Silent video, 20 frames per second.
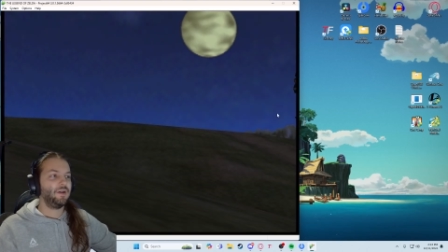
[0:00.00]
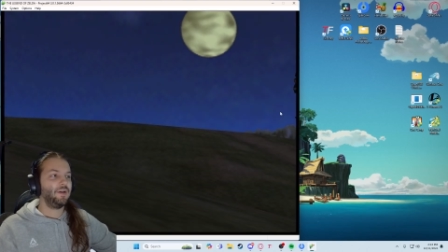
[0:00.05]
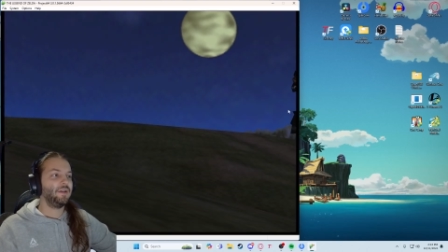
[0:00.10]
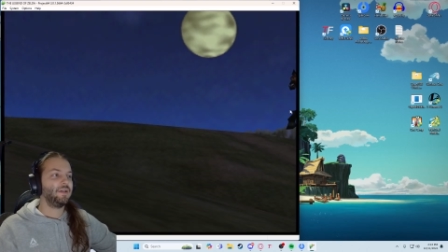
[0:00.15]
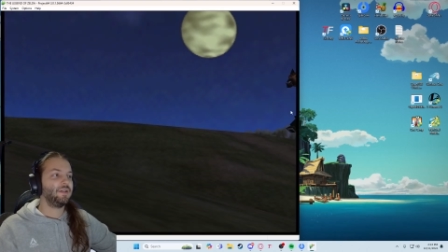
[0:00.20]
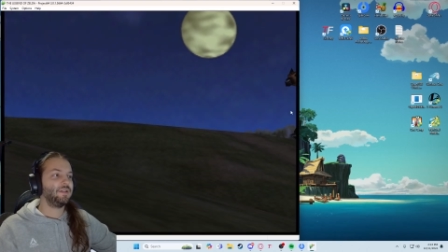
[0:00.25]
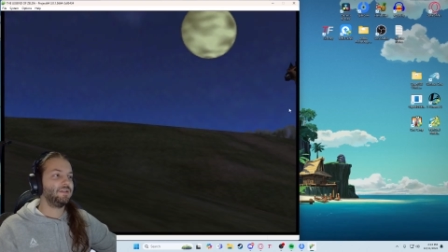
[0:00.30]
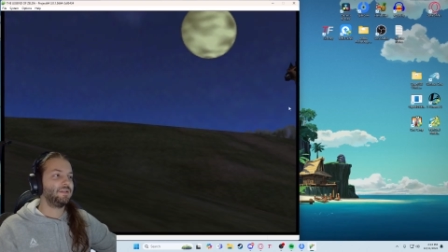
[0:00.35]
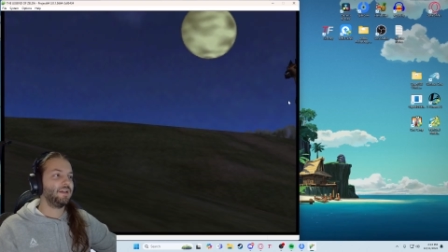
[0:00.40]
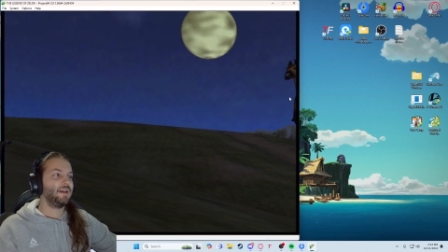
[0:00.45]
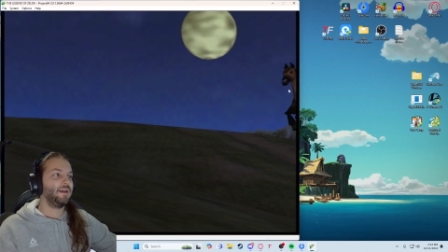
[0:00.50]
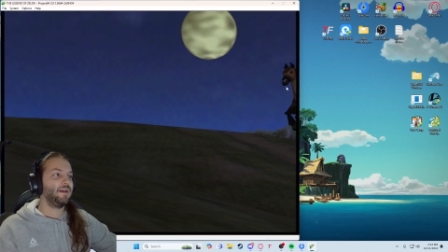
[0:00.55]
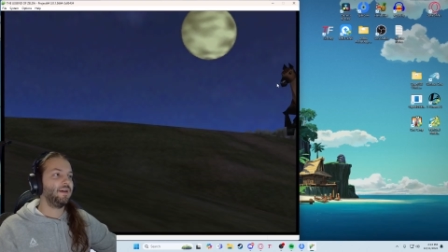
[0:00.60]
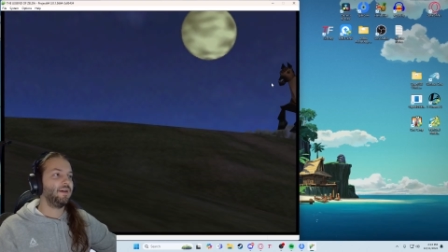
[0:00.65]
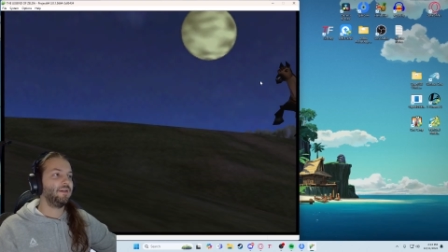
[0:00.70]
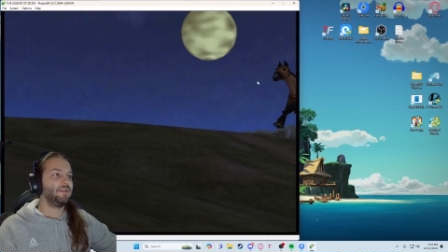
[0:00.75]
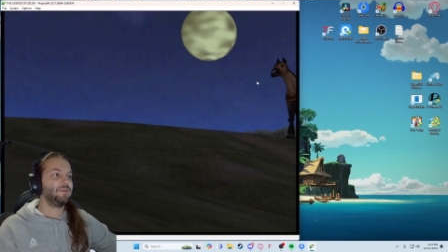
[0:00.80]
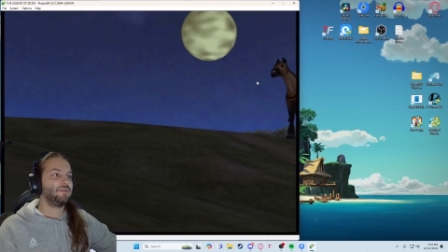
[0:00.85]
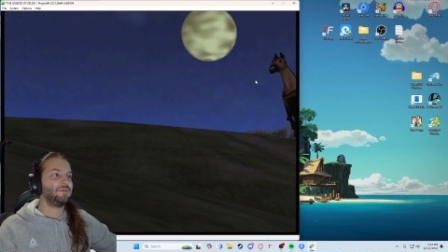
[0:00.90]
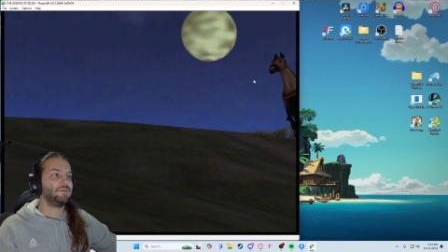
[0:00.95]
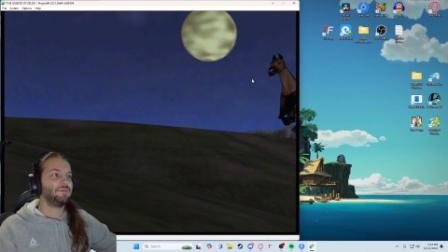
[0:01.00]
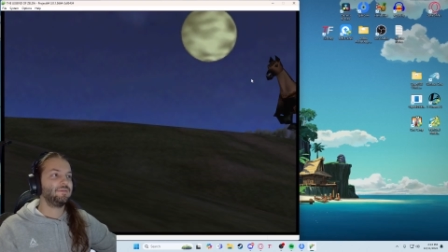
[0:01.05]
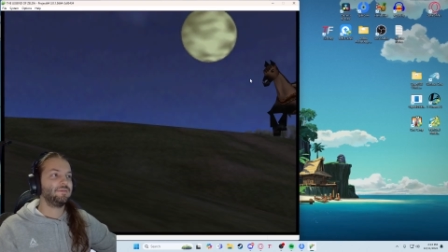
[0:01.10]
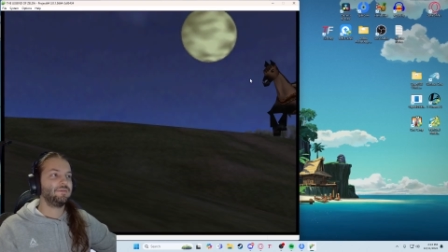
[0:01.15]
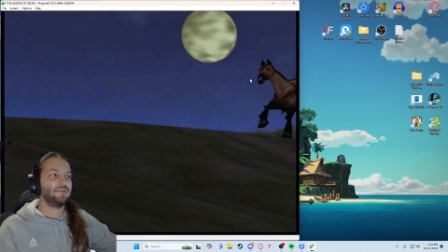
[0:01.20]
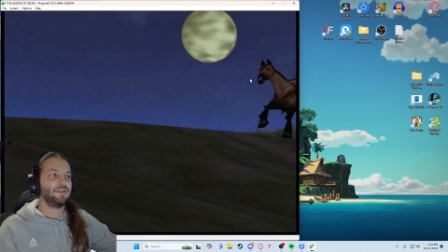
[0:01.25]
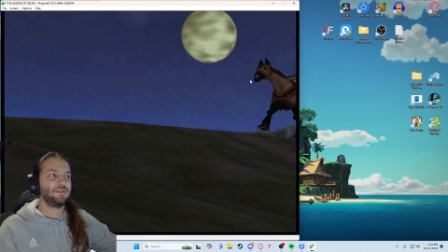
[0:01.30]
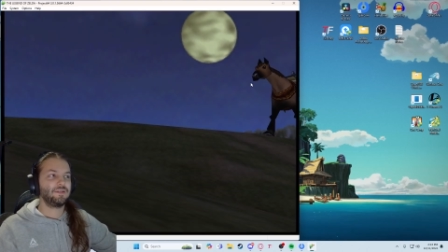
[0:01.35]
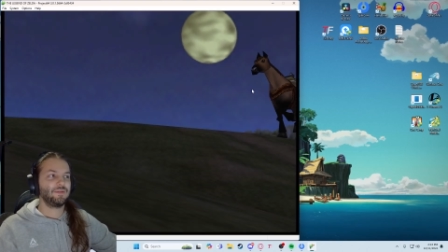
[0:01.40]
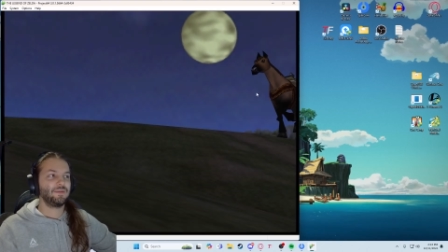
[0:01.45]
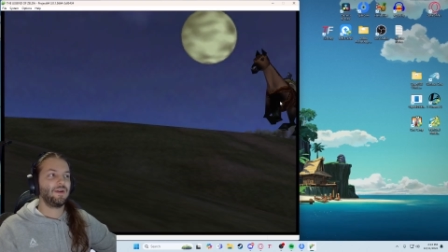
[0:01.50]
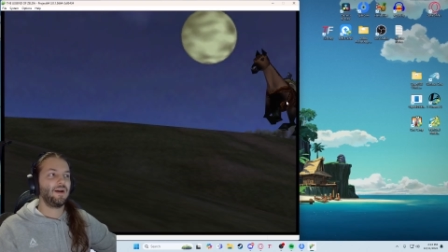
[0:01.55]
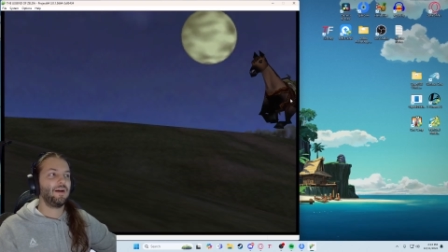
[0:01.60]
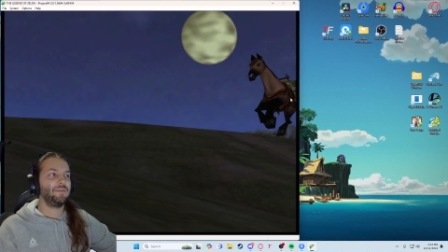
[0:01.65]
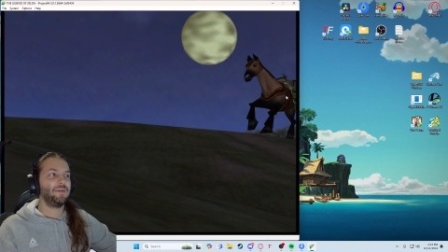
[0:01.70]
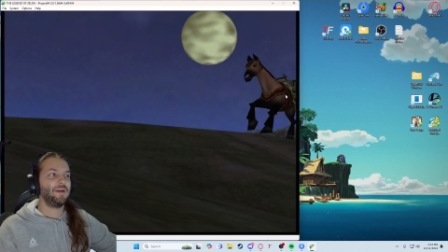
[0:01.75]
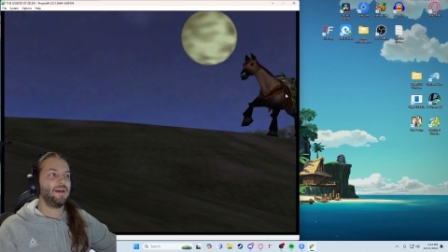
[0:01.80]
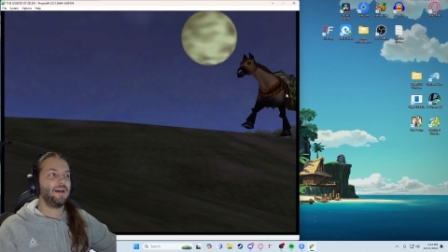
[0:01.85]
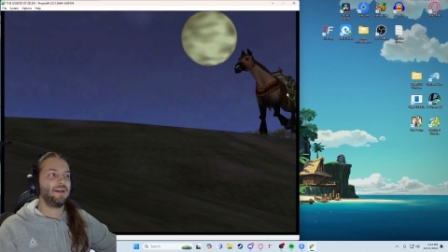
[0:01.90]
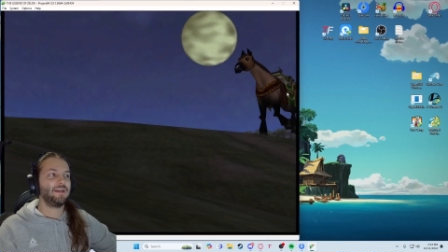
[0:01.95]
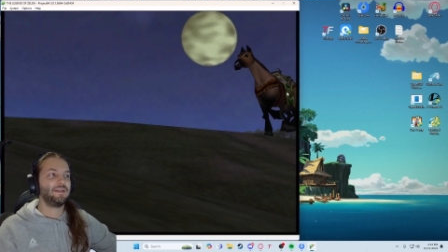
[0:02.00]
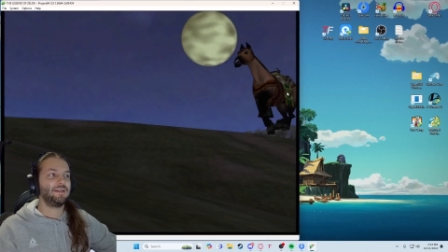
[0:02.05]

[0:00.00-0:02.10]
You can tell it's a ROM hack